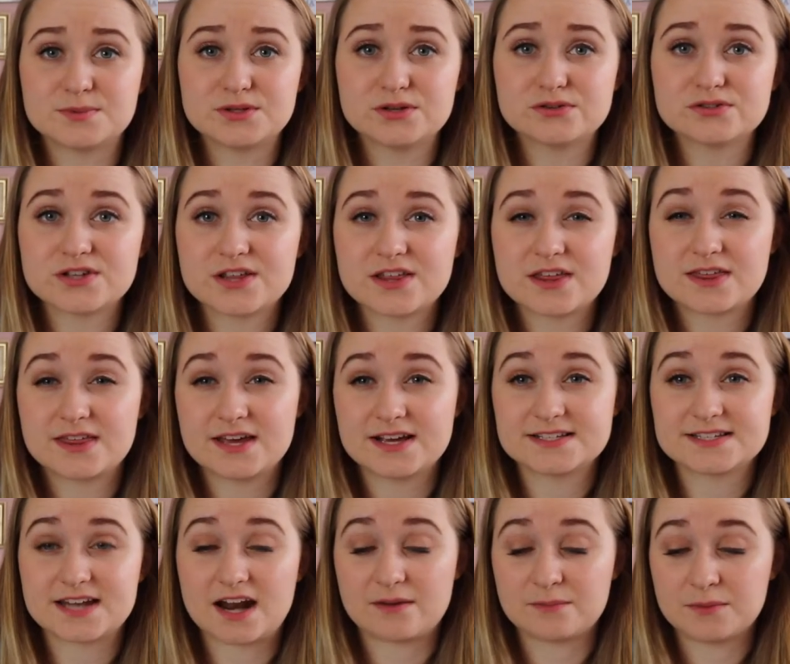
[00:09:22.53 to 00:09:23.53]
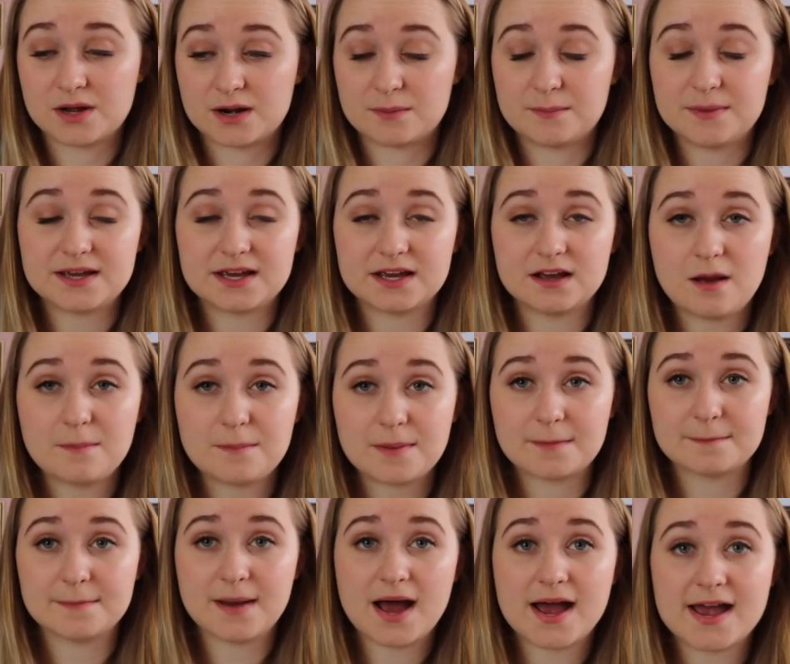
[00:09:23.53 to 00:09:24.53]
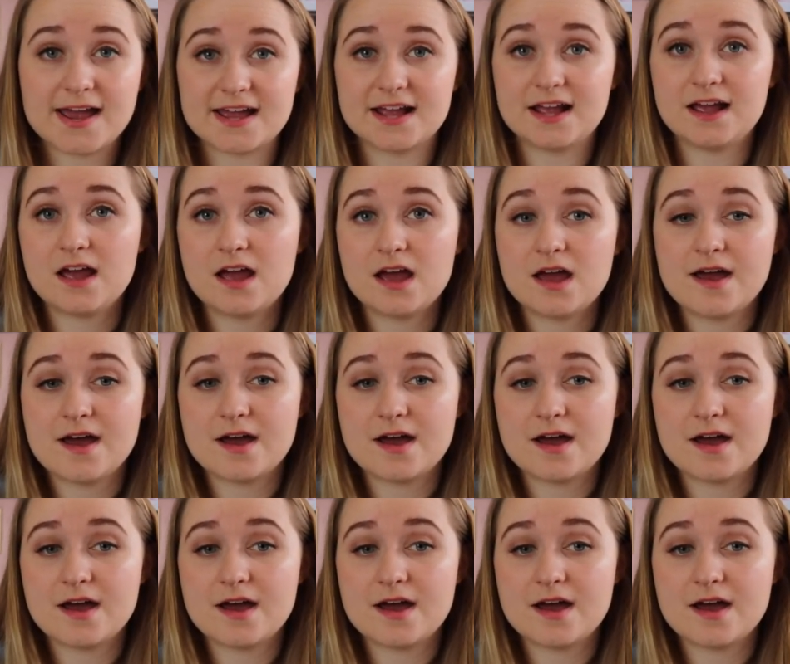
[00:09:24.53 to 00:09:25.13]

but those are the things that I'm kind of picking up and buying